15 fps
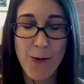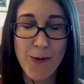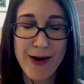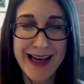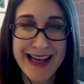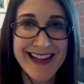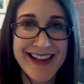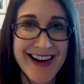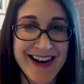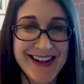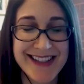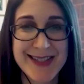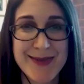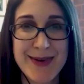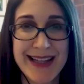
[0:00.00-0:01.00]
will
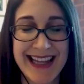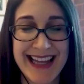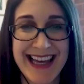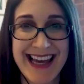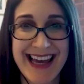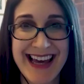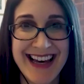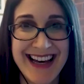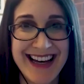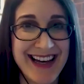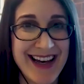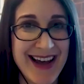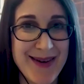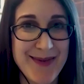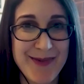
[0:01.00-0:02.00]
ultimately
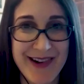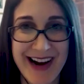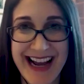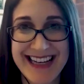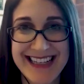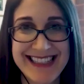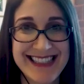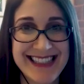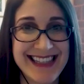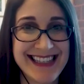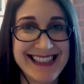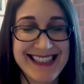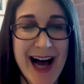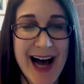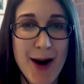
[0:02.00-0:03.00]
embrace
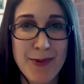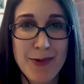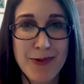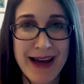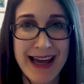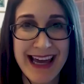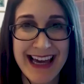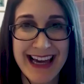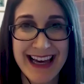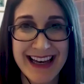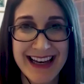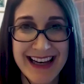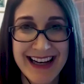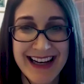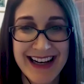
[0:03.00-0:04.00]
this upwing
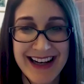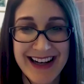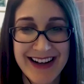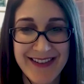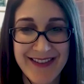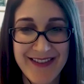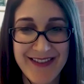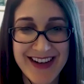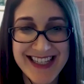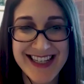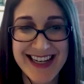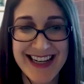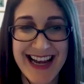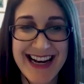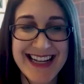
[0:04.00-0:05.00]

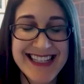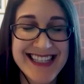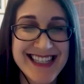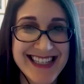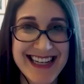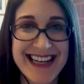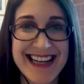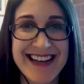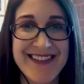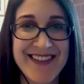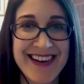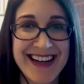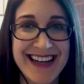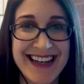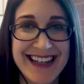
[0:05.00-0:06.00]
vision and achieve
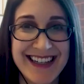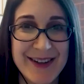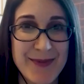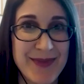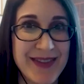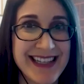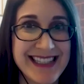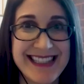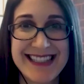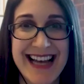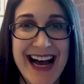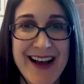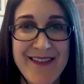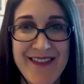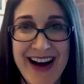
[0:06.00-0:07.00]
this
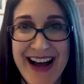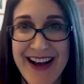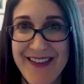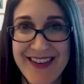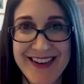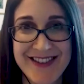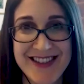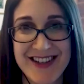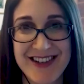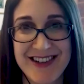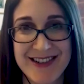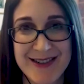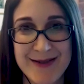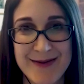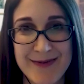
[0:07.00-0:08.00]
sci-fi
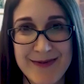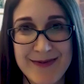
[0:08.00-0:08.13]
future?